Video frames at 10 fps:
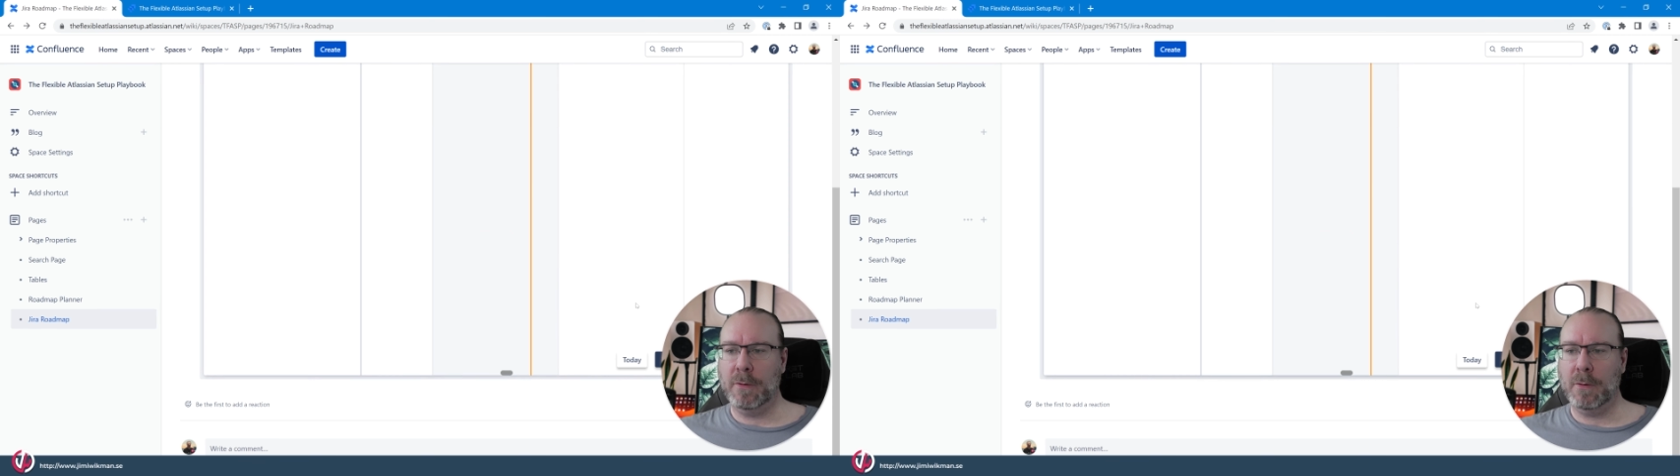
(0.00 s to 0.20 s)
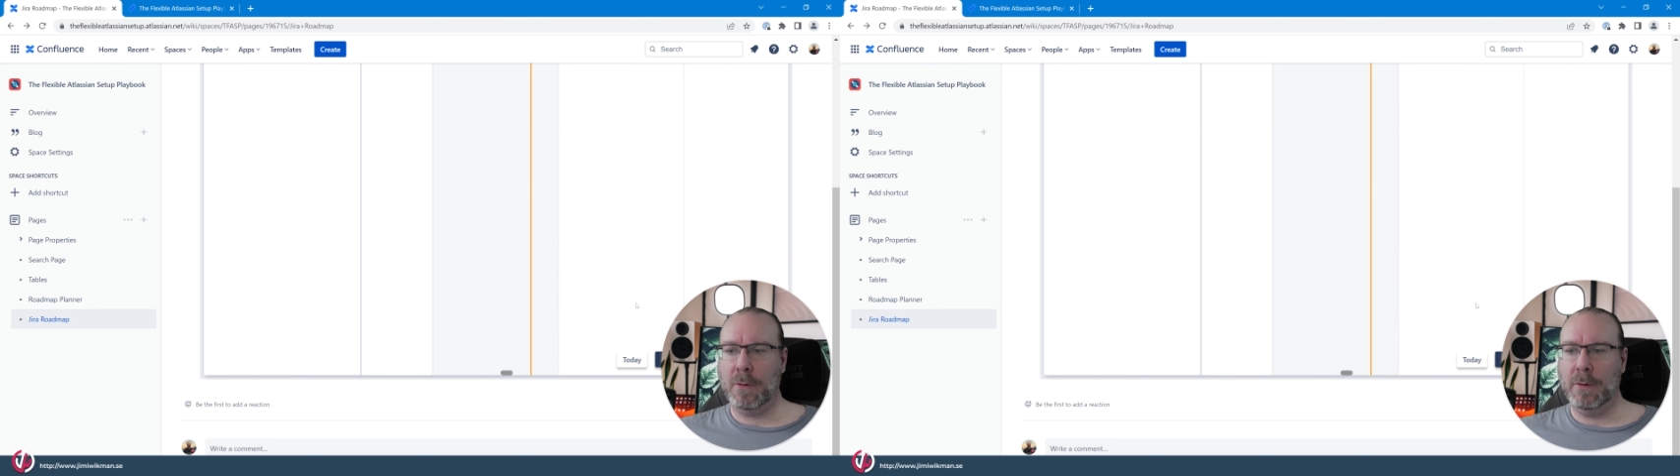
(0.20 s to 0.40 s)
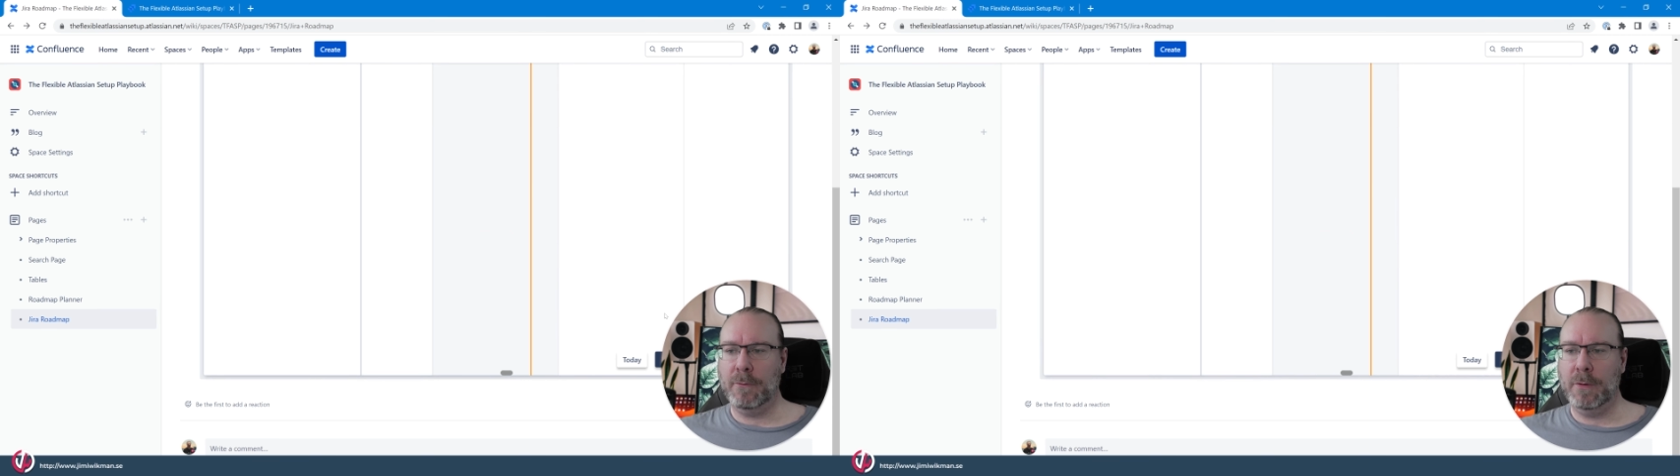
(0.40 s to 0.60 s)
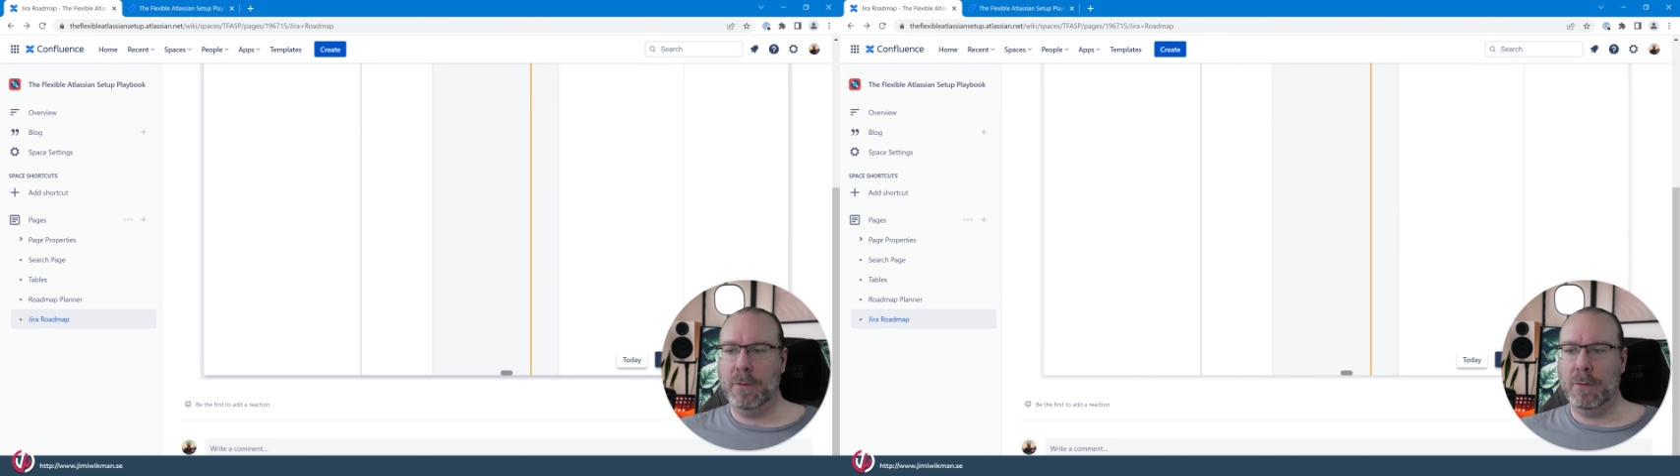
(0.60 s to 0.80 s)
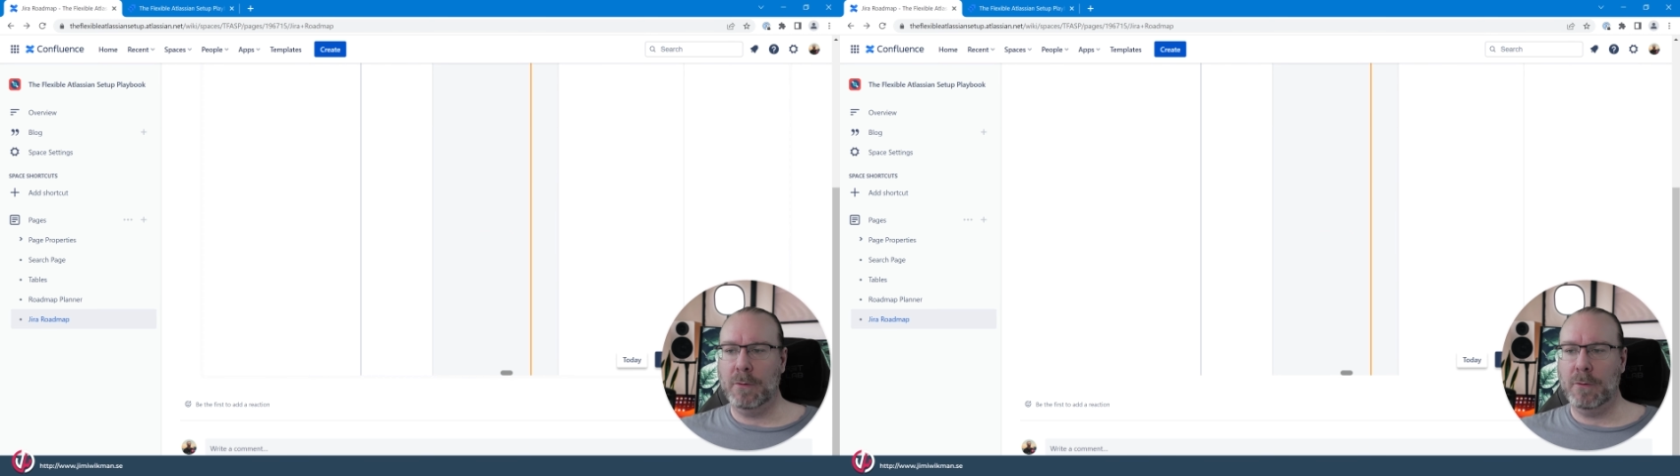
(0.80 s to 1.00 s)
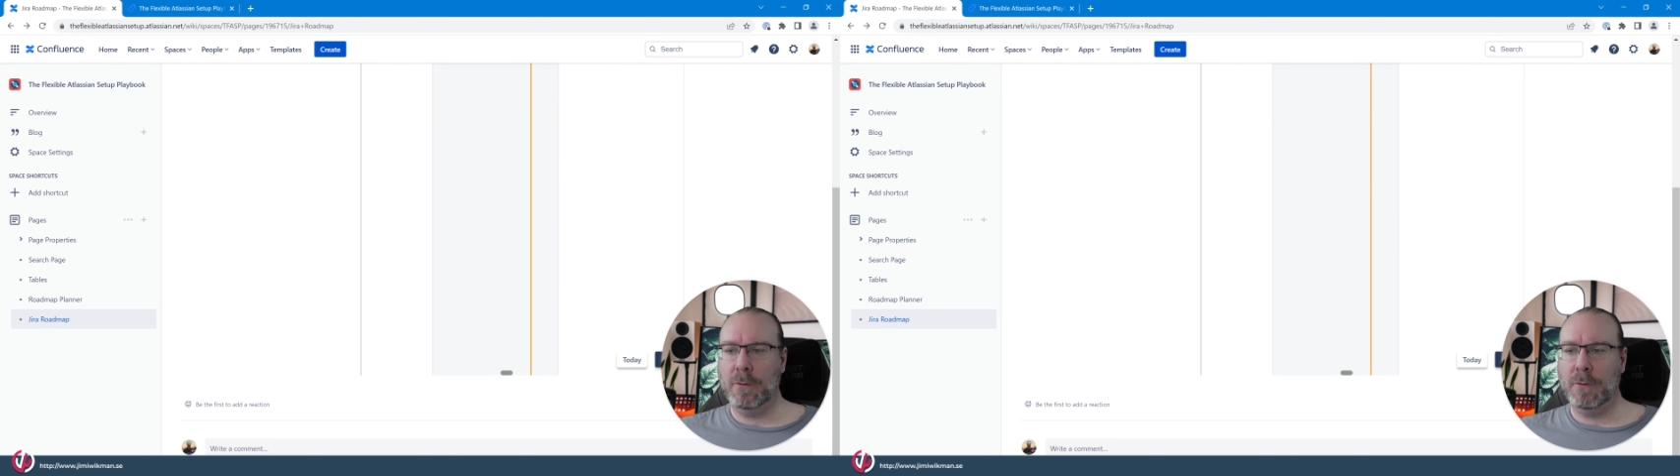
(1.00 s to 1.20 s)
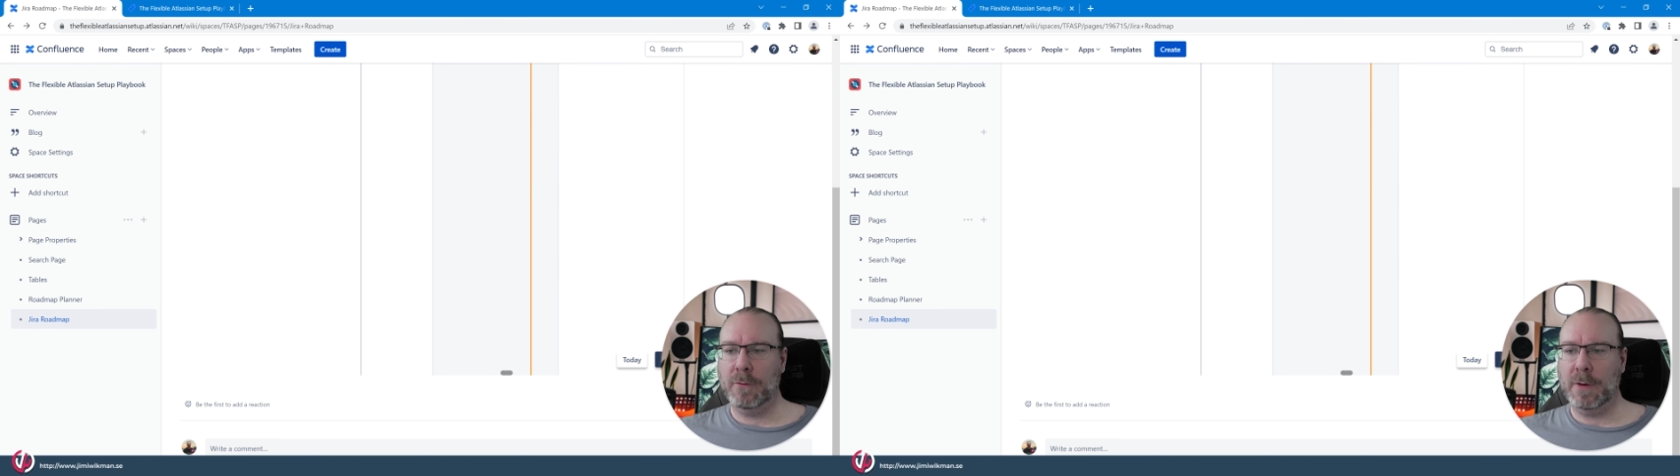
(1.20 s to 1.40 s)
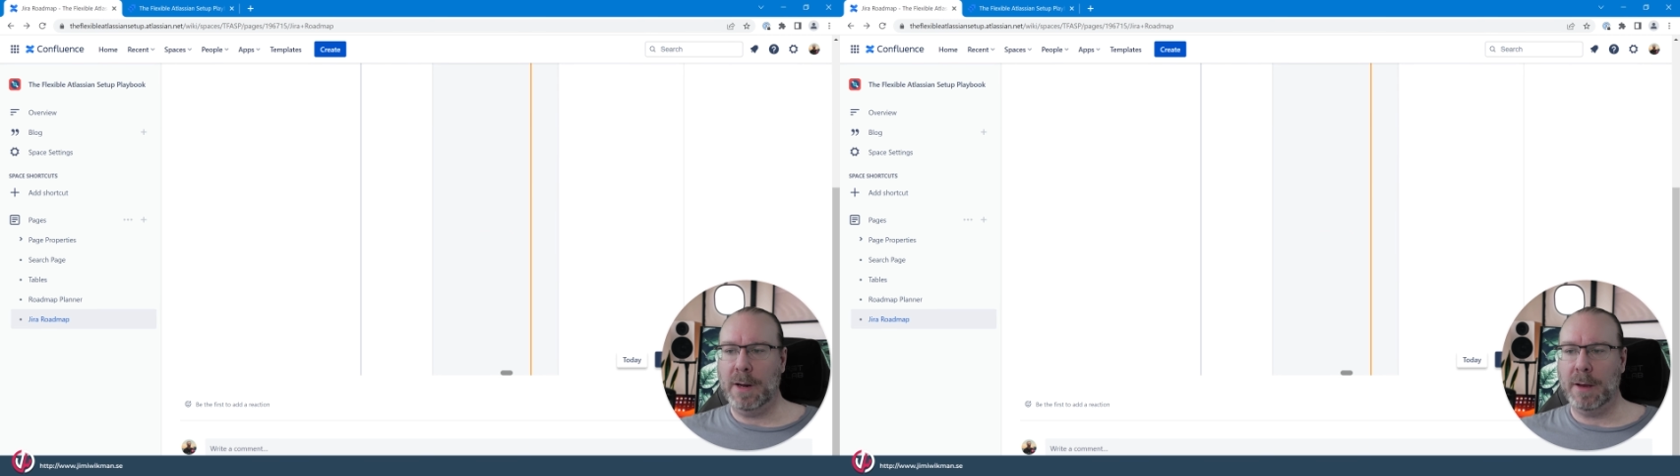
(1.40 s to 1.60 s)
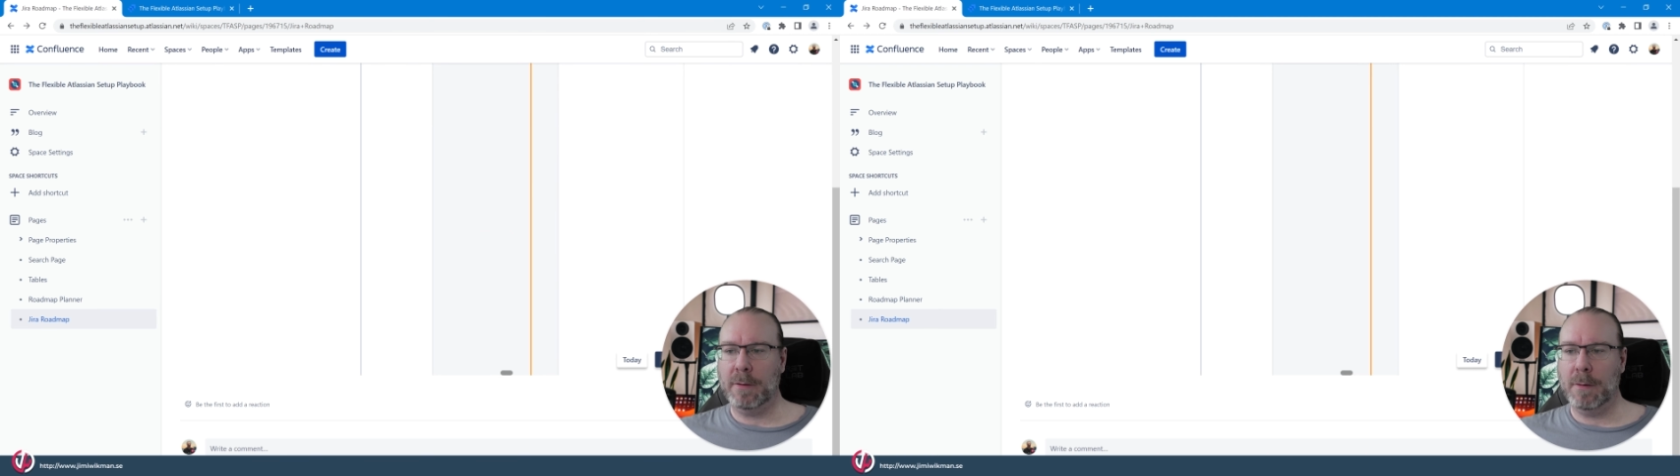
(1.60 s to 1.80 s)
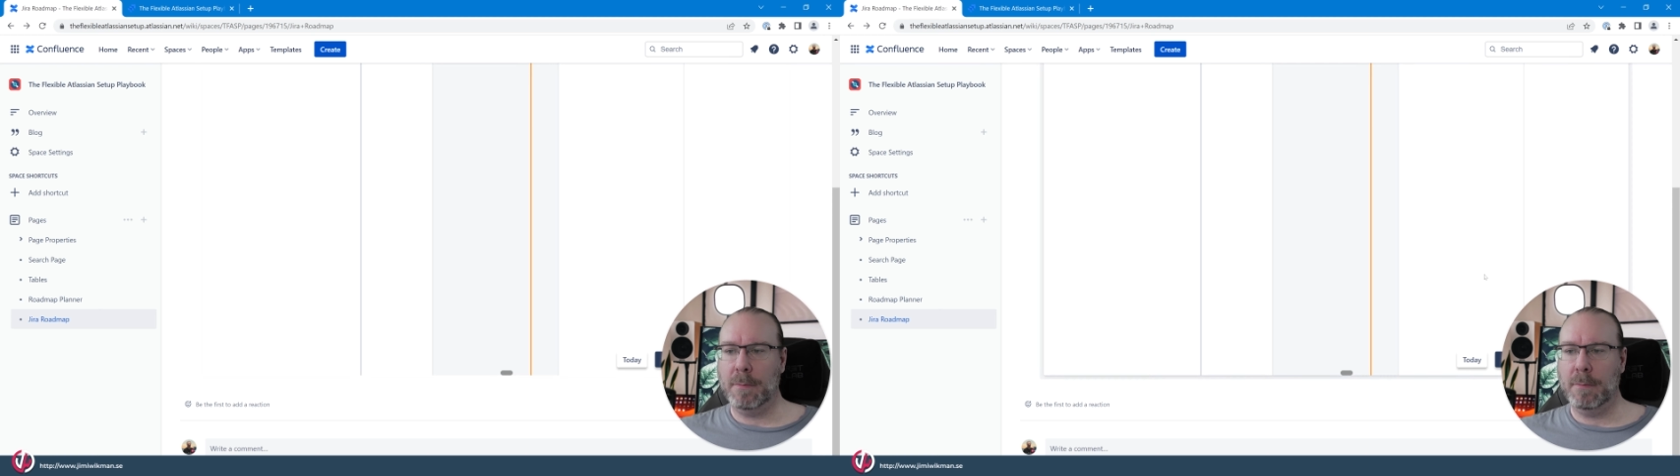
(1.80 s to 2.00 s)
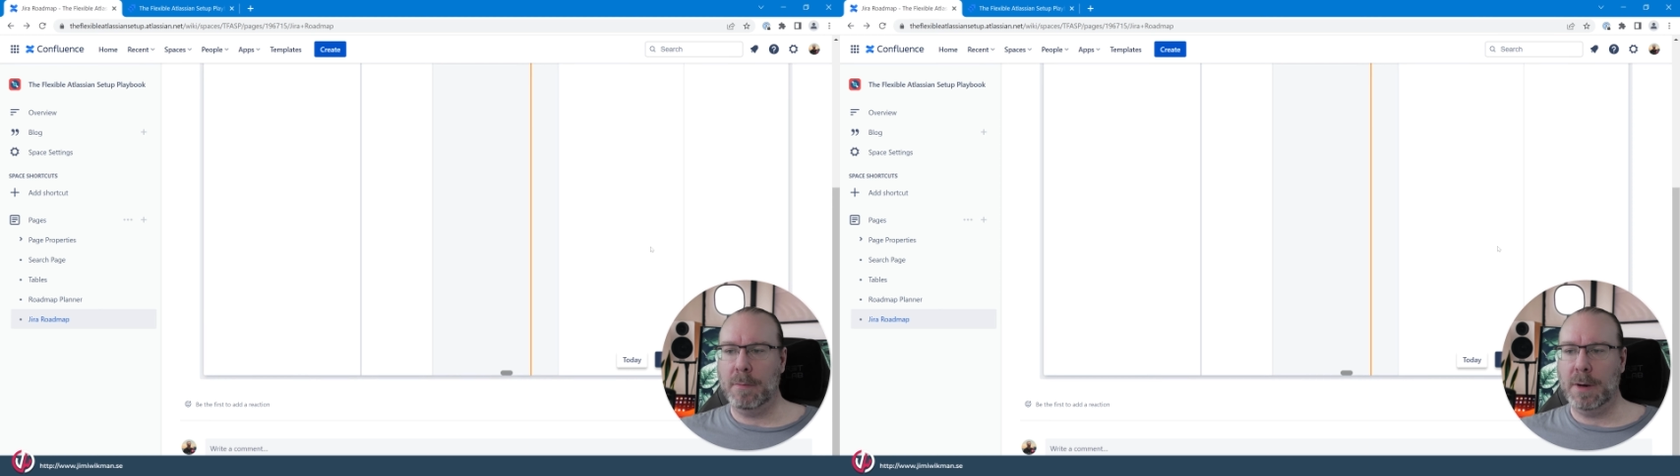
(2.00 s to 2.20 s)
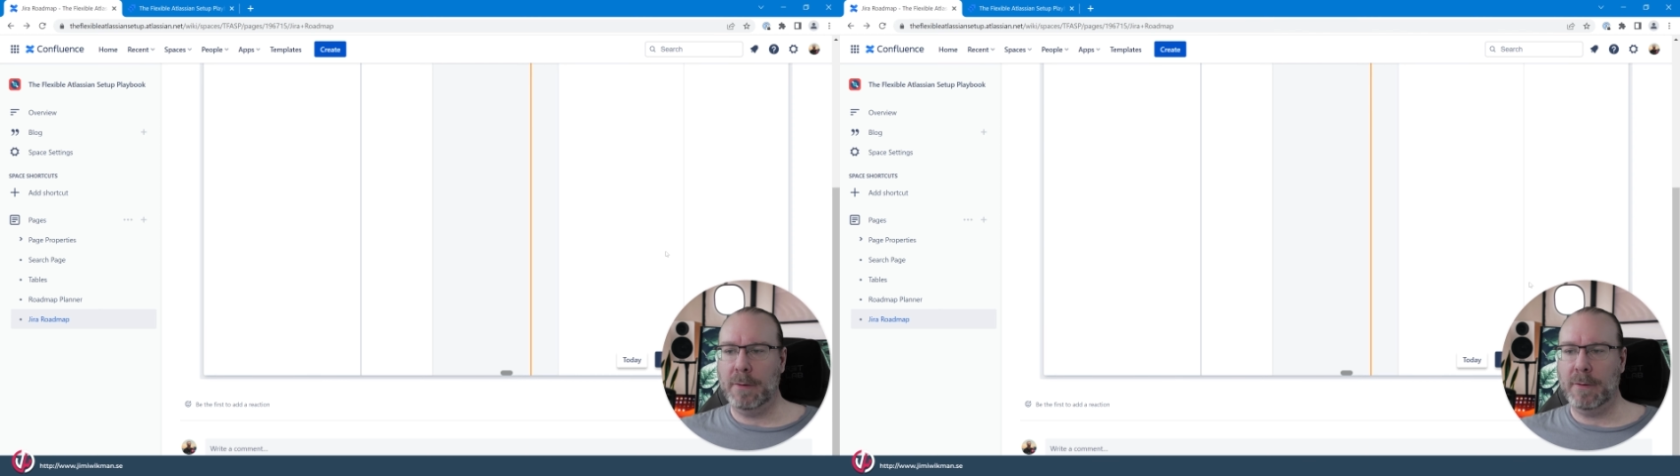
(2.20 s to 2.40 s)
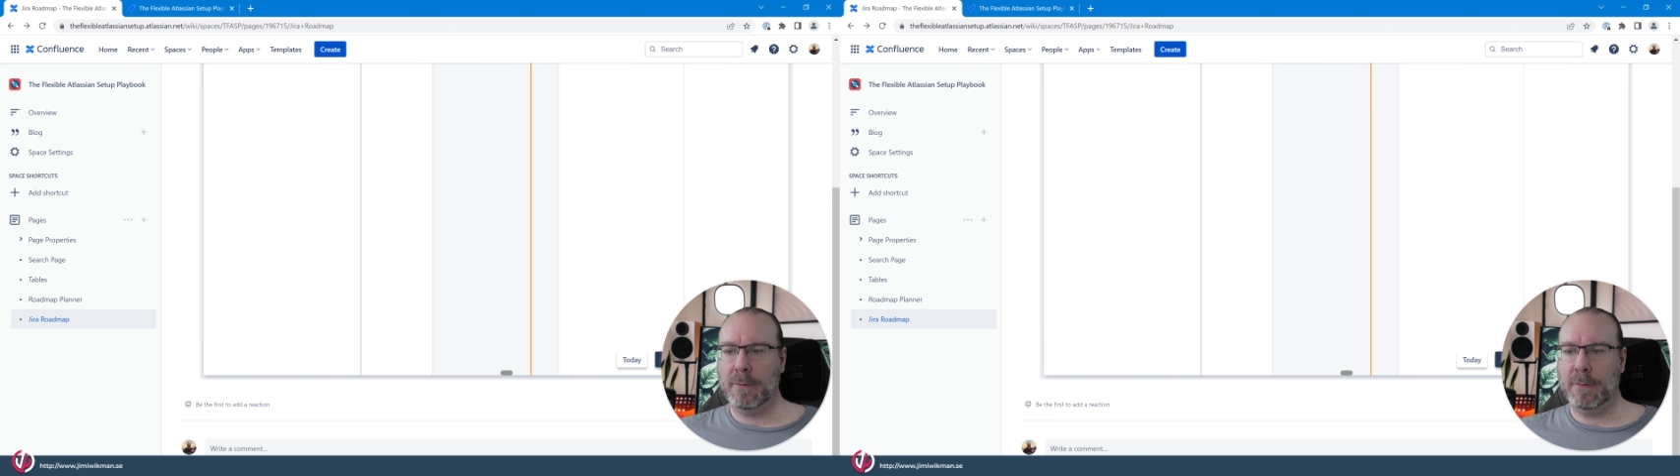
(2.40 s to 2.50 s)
or if you select, let's just